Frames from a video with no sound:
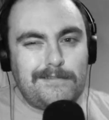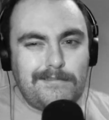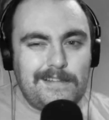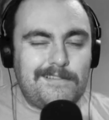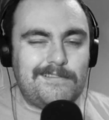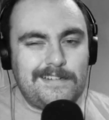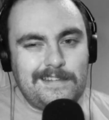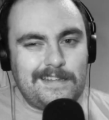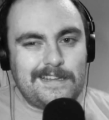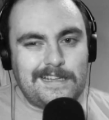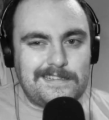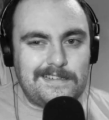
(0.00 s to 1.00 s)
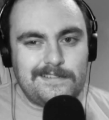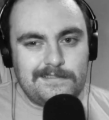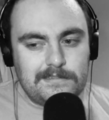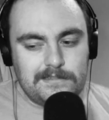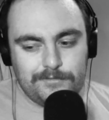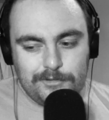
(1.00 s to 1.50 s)
I think, really think that's like a
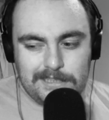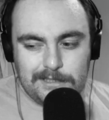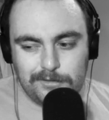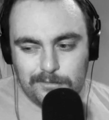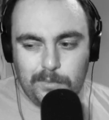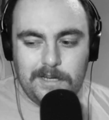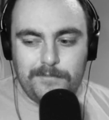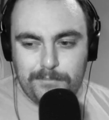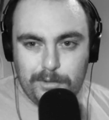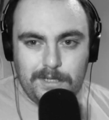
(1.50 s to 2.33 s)
really good way of putting